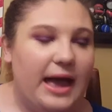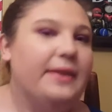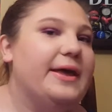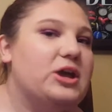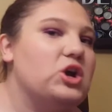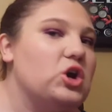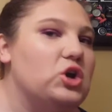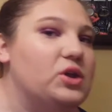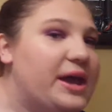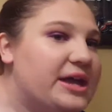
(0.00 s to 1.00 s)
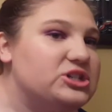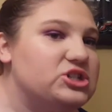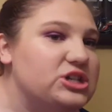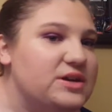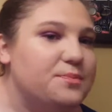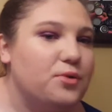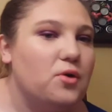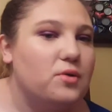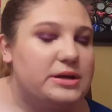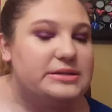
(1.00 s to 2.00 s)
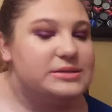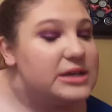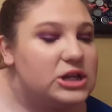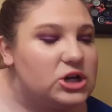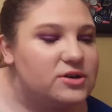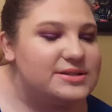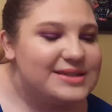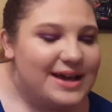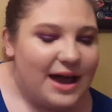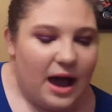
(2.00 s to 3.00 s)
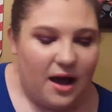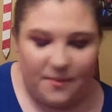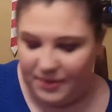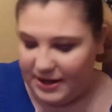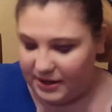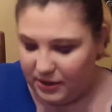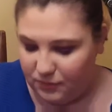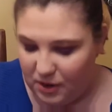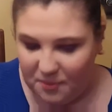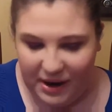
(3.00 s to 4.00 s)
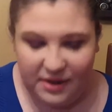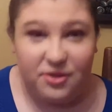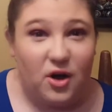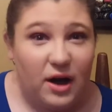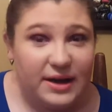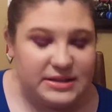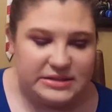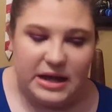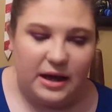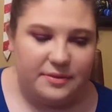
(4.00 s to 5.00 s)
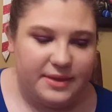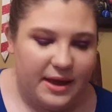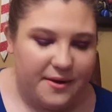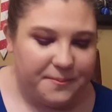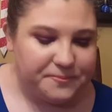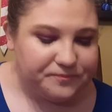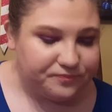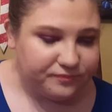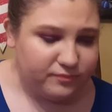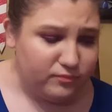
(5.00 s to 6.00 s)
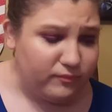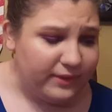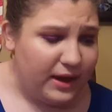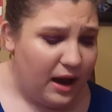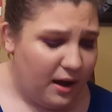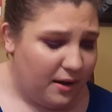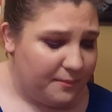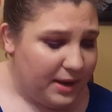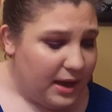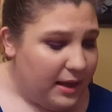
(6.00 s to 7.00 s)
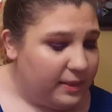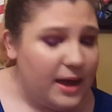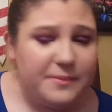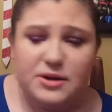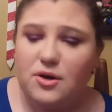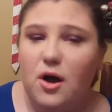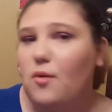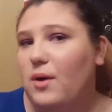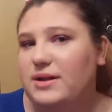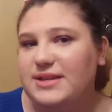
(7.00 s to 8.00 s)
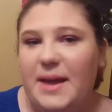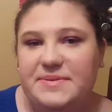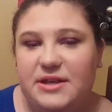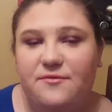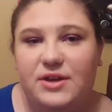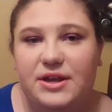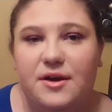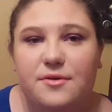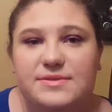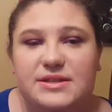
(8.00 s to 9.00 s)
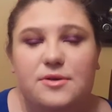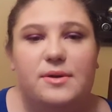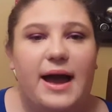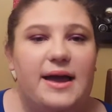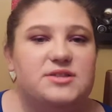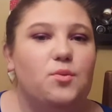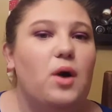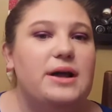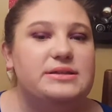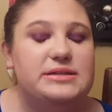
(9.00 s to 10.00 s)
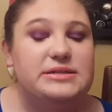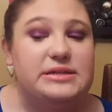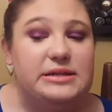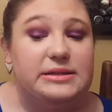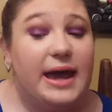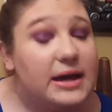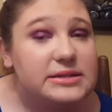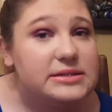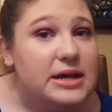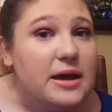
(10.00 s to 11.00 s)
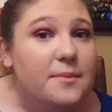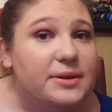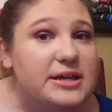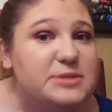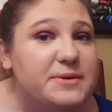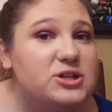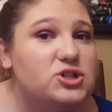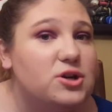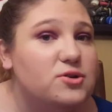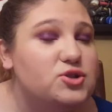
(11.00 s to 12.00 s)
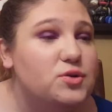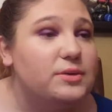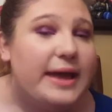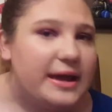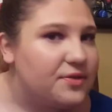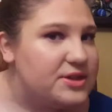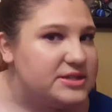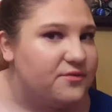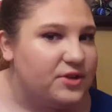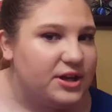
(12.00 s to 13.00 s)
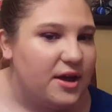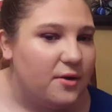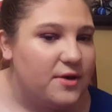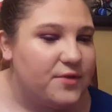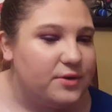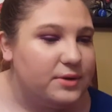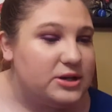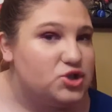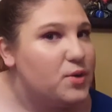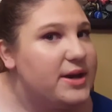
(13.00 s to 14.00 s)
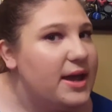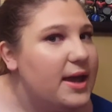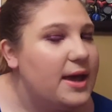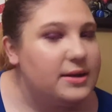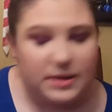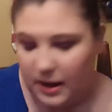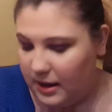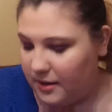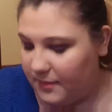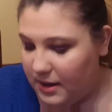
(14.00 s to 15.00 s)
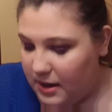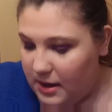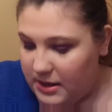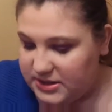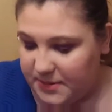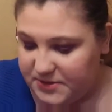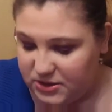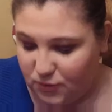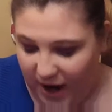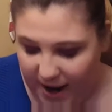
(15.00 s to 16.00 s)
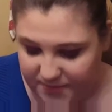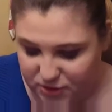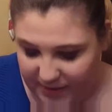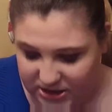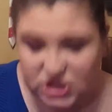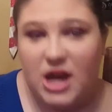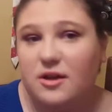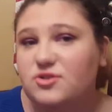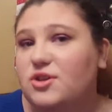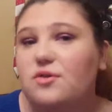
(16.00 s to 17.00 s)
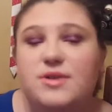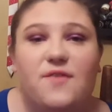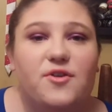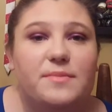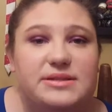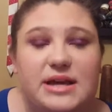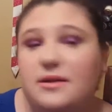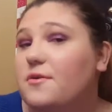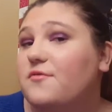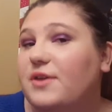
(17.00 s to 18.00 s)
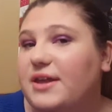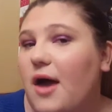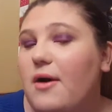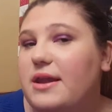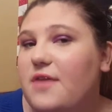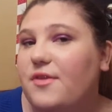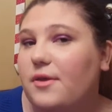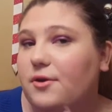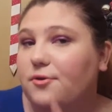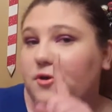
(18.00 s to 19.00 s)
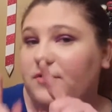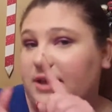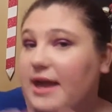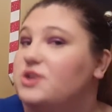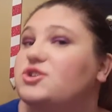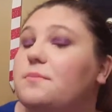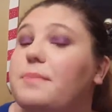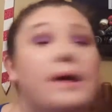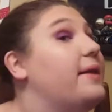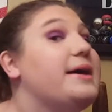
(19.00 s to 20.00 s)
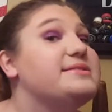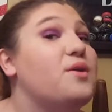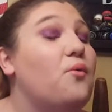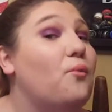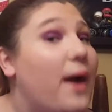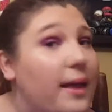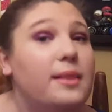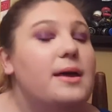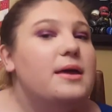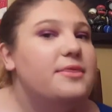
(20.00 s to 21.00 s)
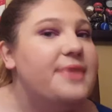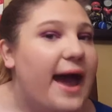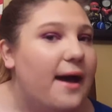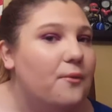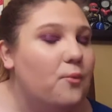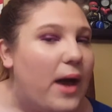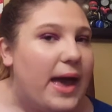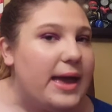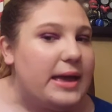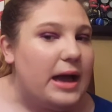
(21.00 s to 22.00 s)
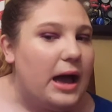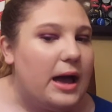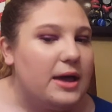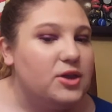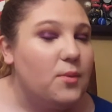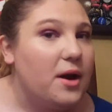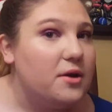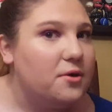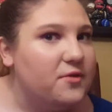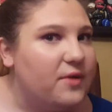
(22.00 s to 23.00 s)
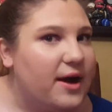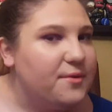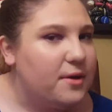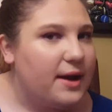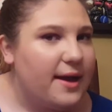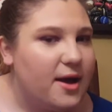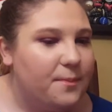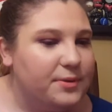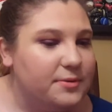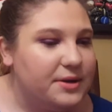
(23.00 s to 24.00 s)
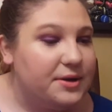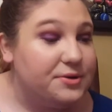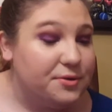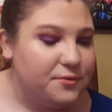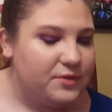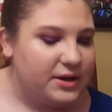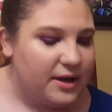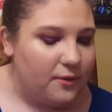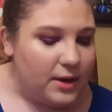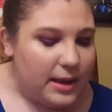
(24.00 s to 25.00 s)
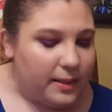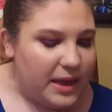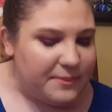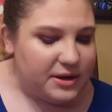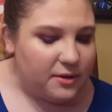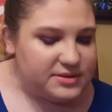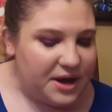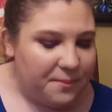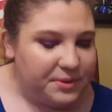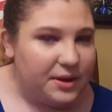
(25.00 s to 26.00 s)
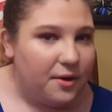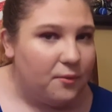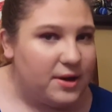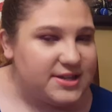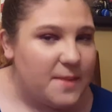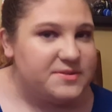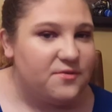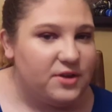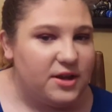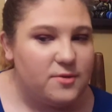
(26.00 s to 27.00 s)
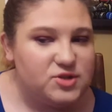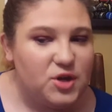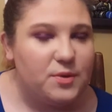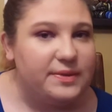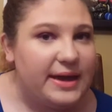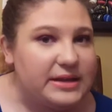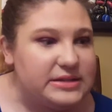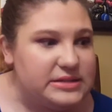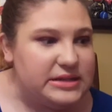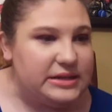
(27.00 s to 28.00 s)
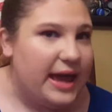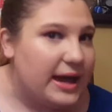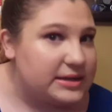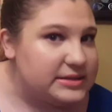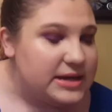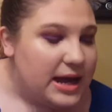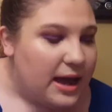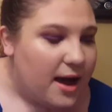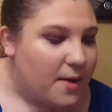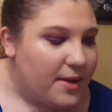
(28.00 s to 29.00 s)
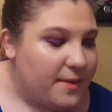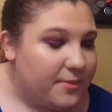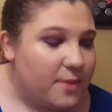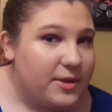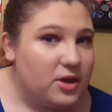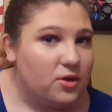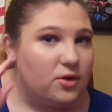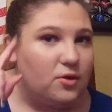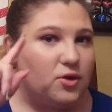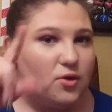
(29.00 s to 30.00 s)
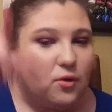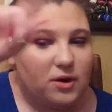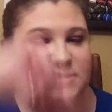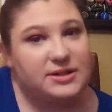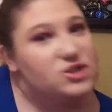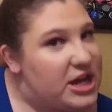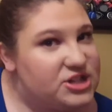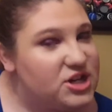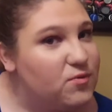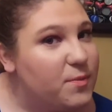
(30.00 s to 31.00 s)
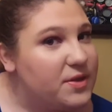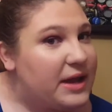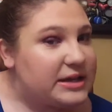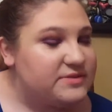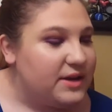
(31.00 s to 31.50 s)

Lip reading: LA Girl HD Pro Concealers. Letting you know my thoughts on them. Let me know what types of videos you guys want to see next. Please be sure to like this video if you enjoyed it, and Subscribe to my channel so you never miss another video, and hit the little notification bell as well. That way you are notified when I upload a new video. Let me know down below what types of videos you would like to see next. And maybe your suggestion will be the next